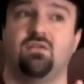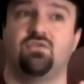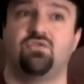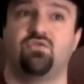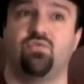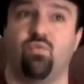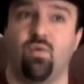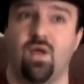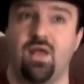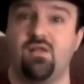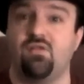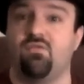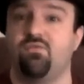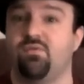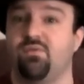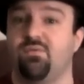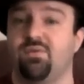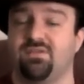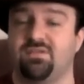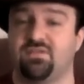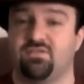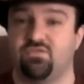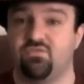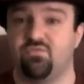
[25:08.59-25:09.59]
12 we
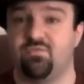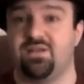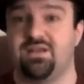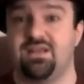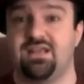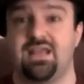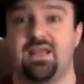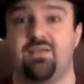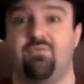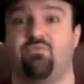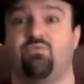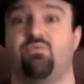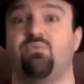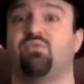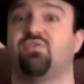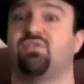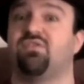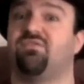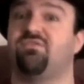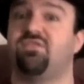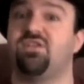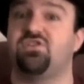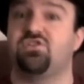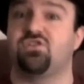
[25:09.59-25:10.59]
went to too many games we were
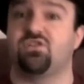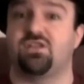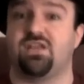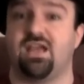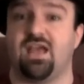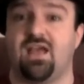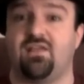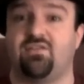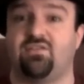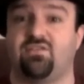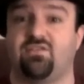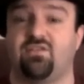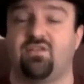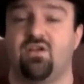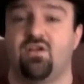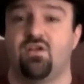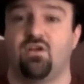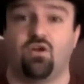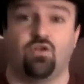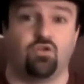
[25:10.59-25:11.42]
the featured guests